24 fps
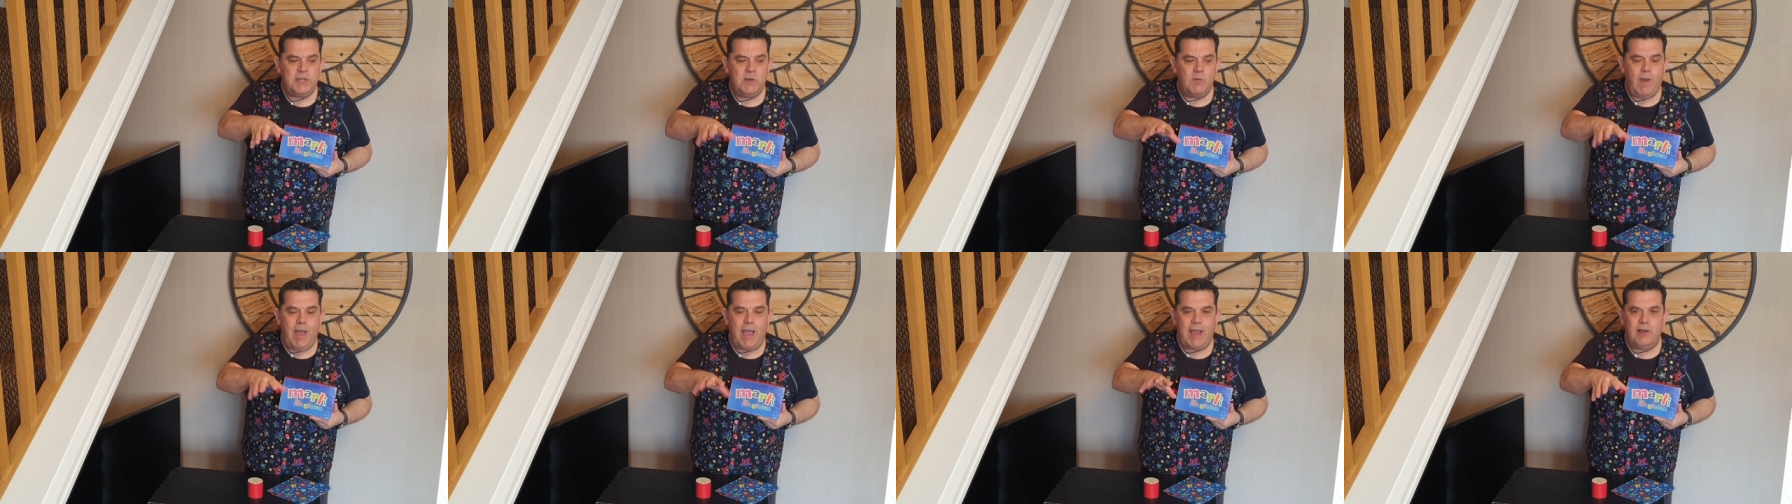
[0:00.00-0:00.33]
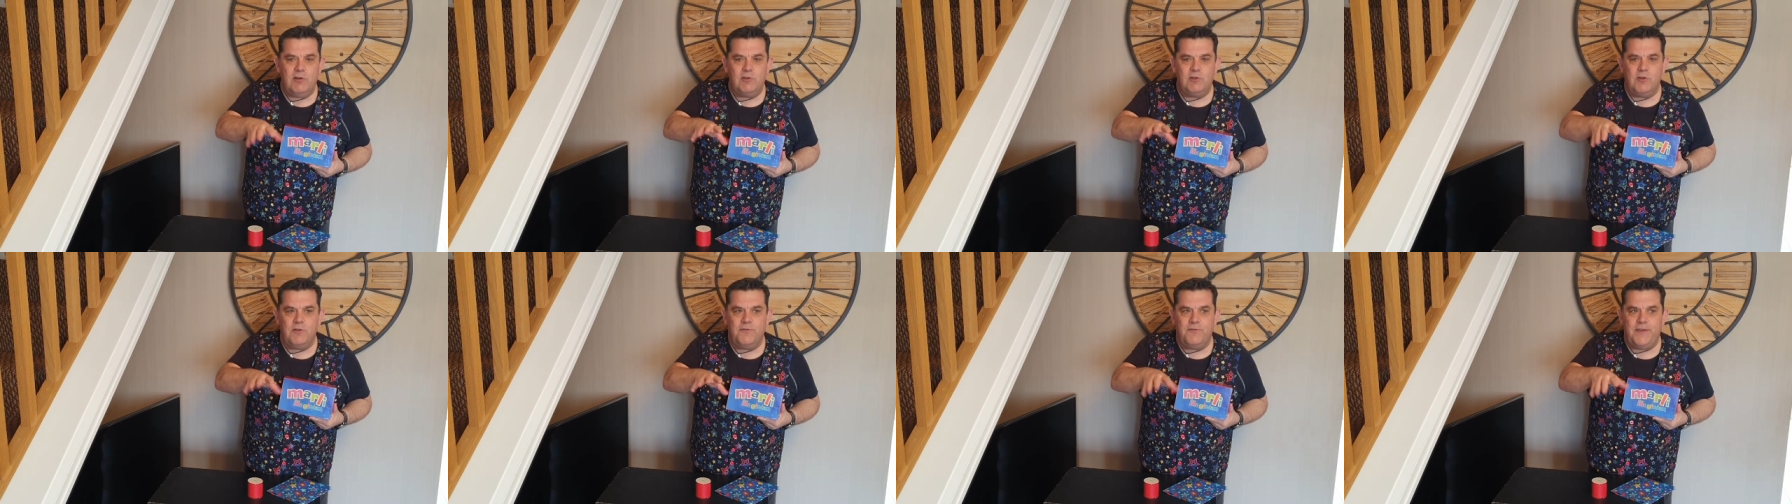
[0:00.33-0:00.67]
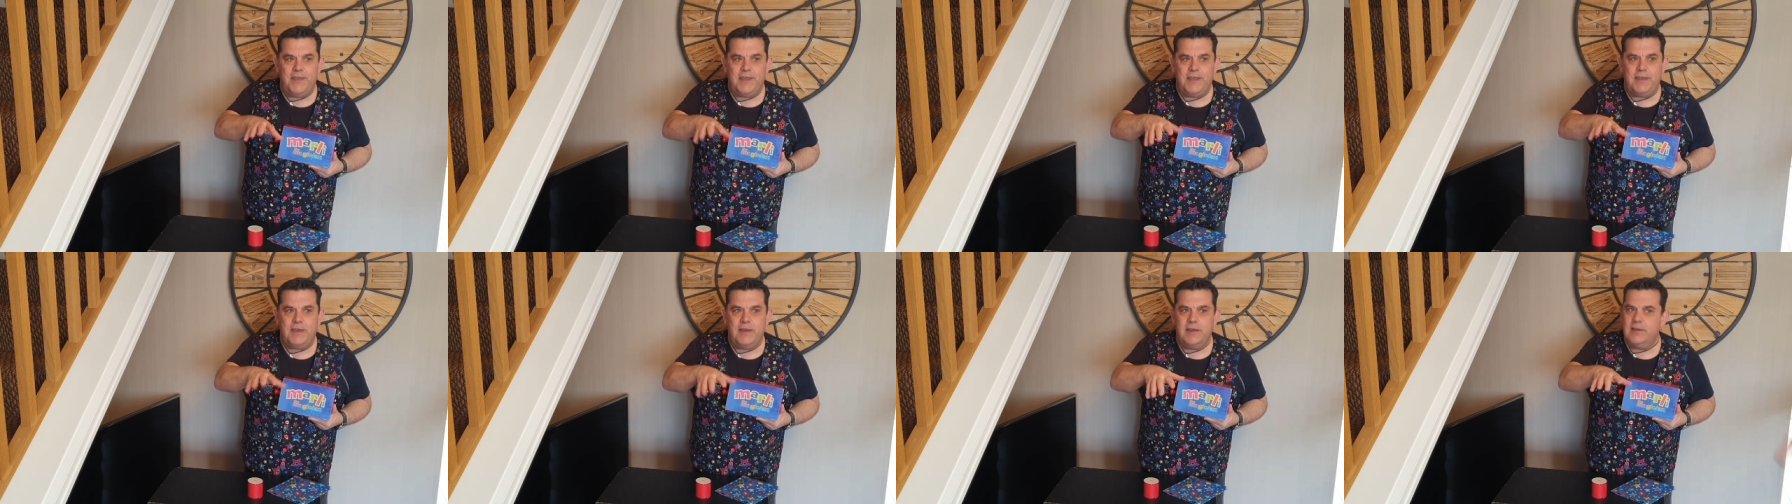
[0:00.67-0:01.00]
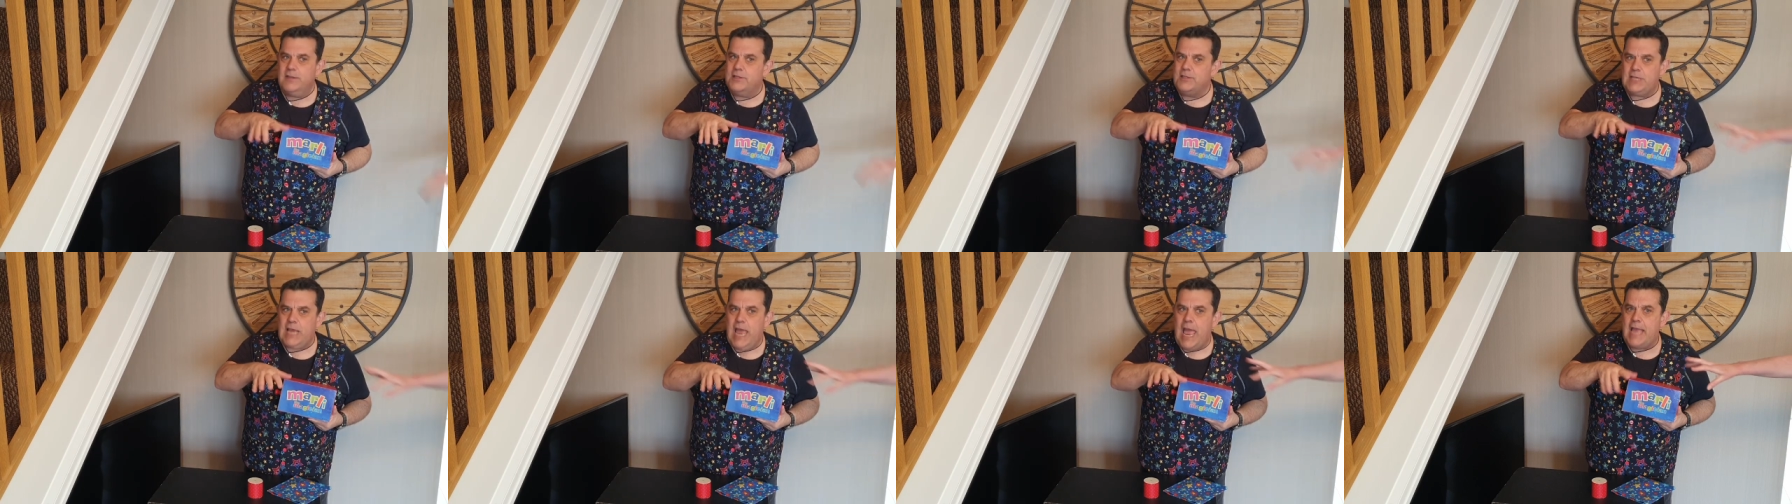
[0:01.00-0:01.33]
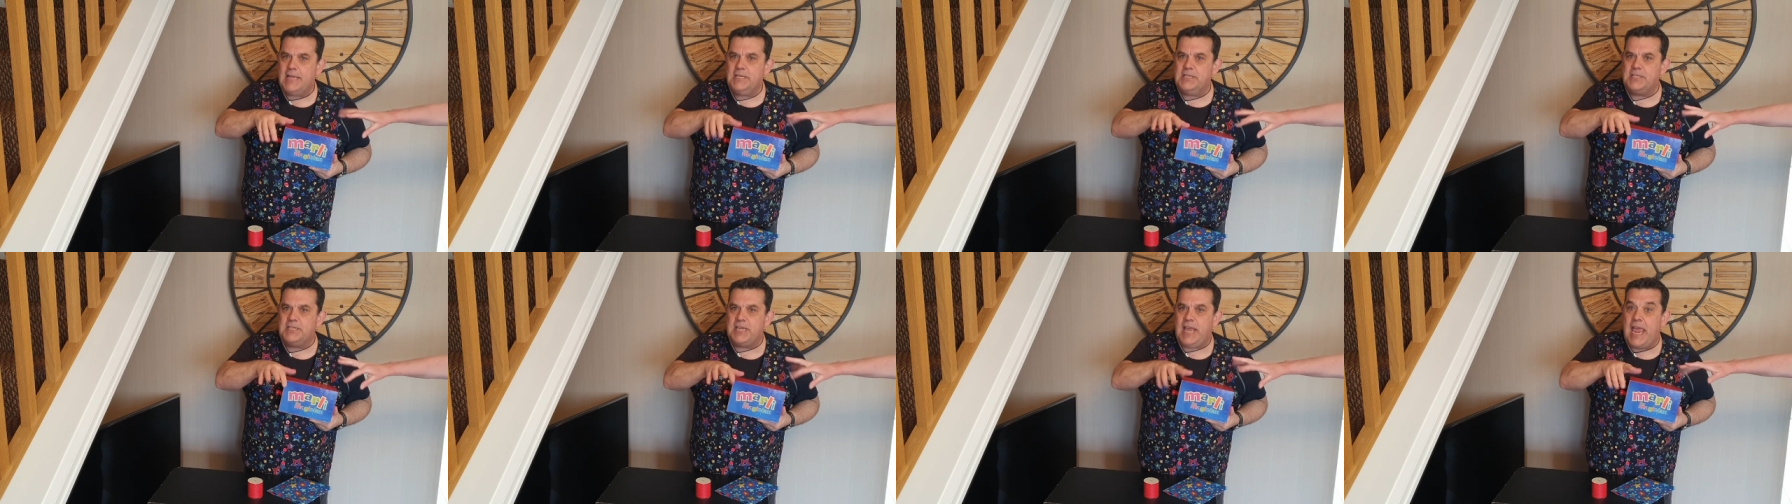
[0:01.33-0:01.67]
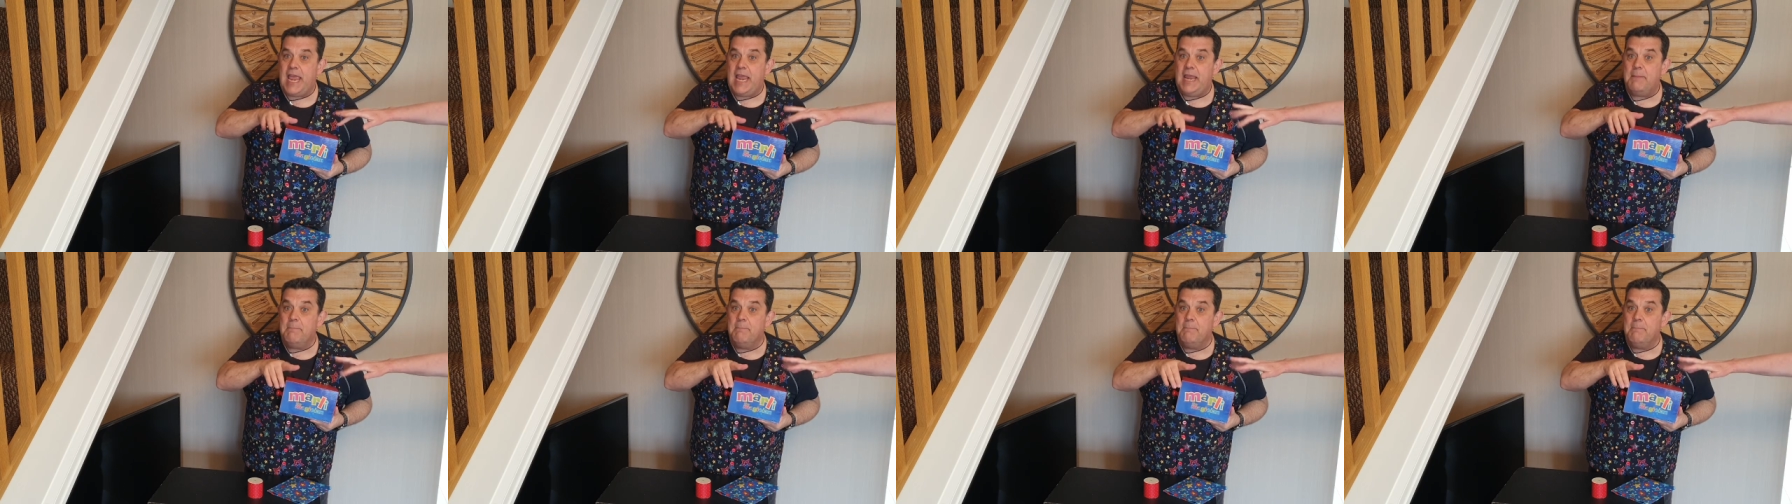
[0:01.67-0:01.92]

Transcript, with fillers: waggle your fingers and say,